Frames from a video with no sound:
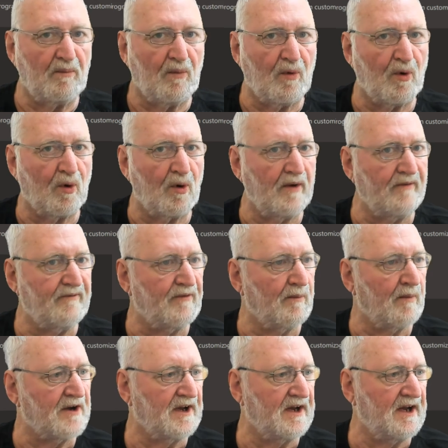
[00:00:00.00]
more
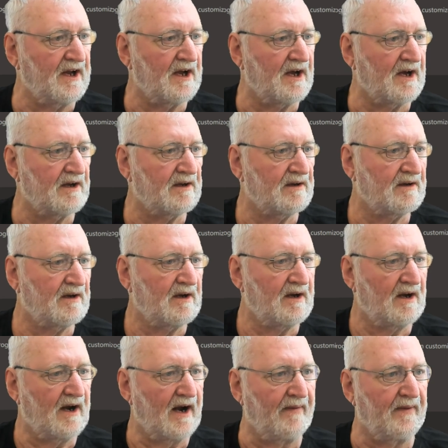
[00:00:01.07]
information here,
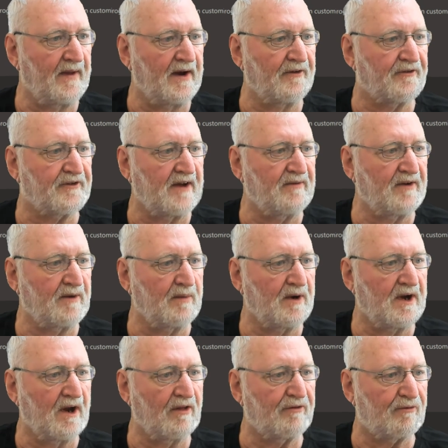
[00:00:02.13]
and then it's
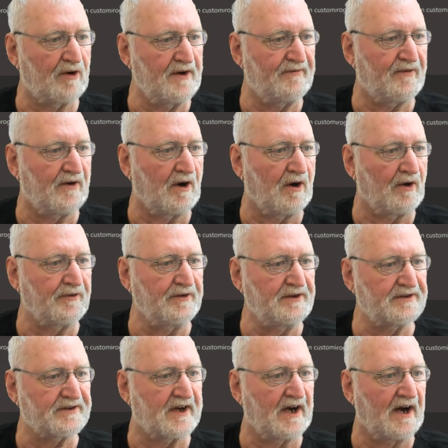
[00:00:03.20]
giving me three files
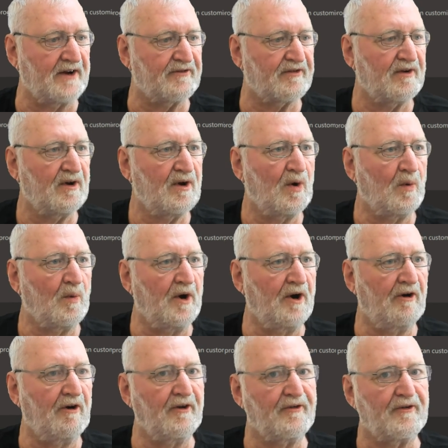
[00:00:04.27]
in this case
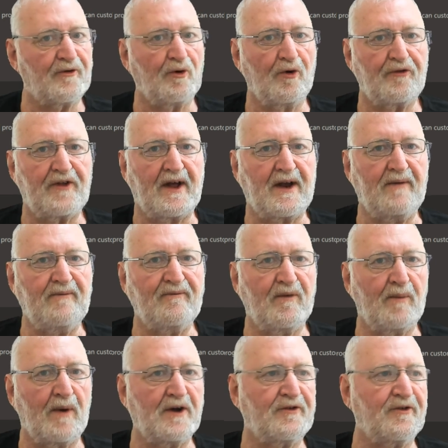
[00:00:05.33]
where it has sourced that
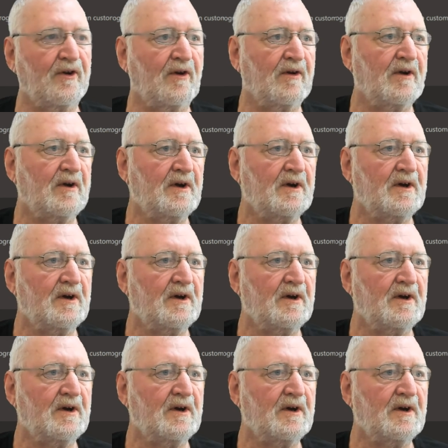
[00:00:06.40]
information.